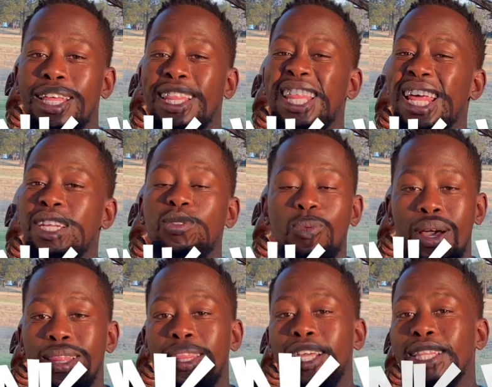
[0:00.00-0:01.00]
That is
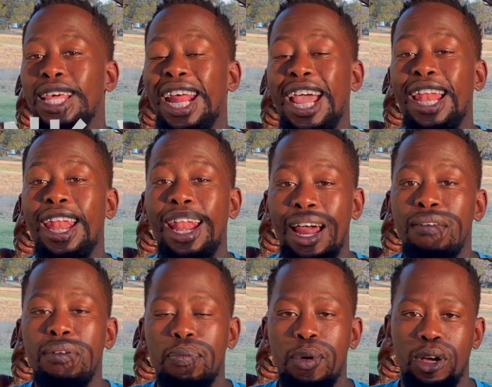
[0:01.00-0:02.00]
one thing that I love
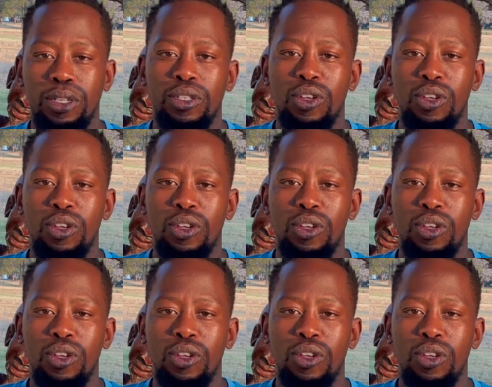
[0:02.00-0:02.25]
about